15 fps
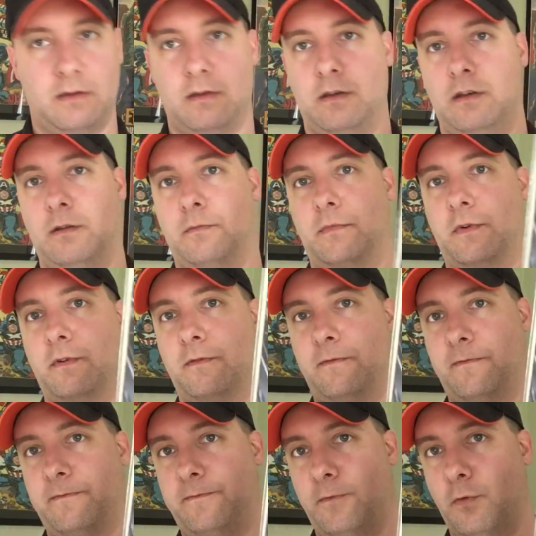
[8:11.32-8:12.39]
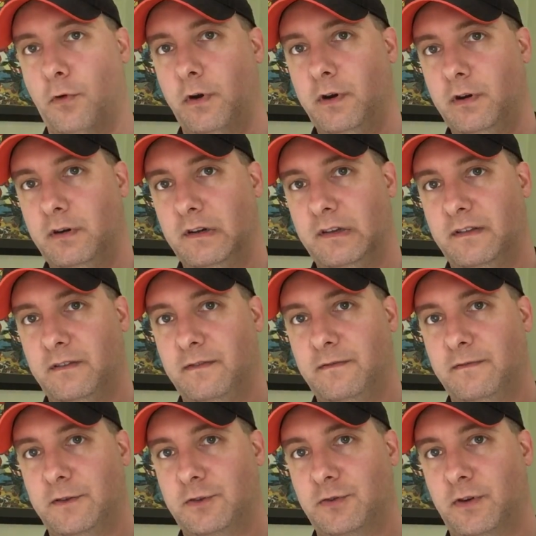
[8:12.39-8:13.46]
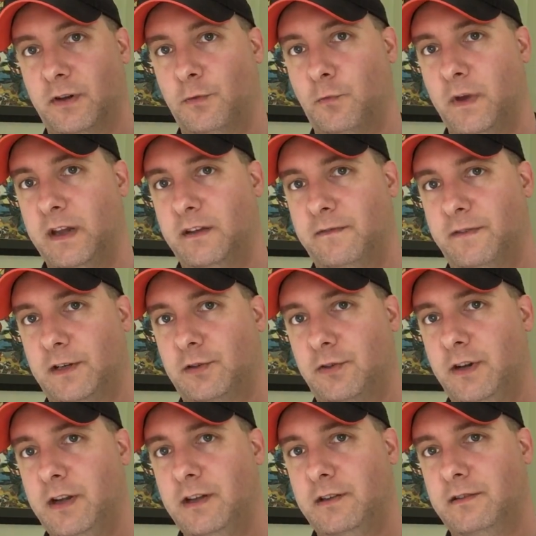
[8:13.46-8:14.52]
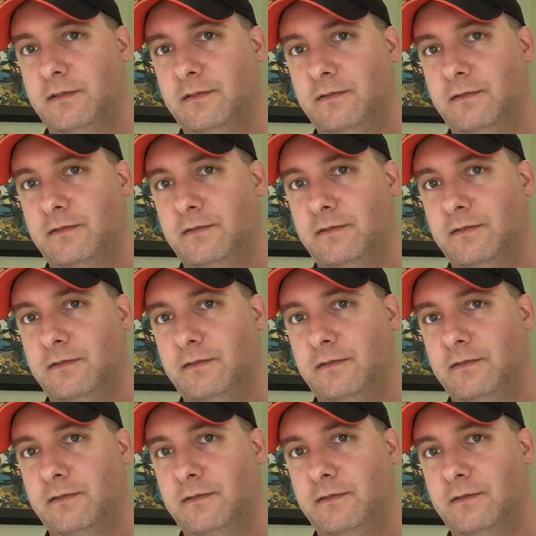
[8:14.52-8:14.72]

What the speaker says: Number 4, featuring Winged Victory.